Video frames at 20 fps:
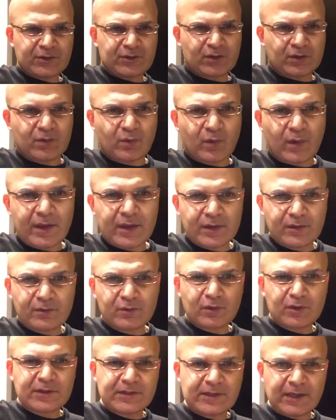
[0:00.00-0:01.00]
certain way you
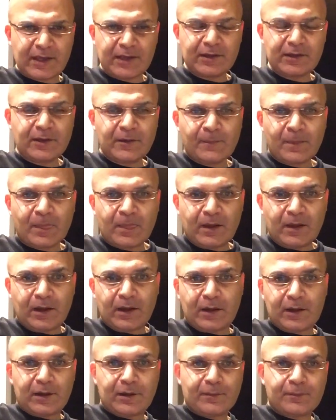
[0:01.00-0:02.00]
could say.
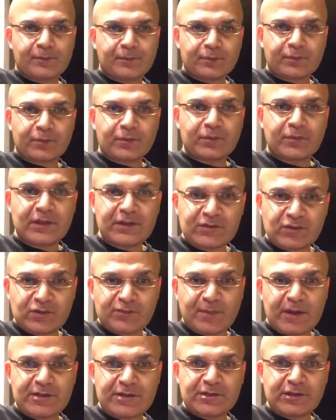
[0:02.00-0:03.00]
This was
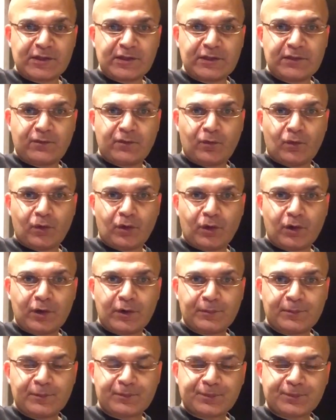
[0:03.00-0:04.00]
basically for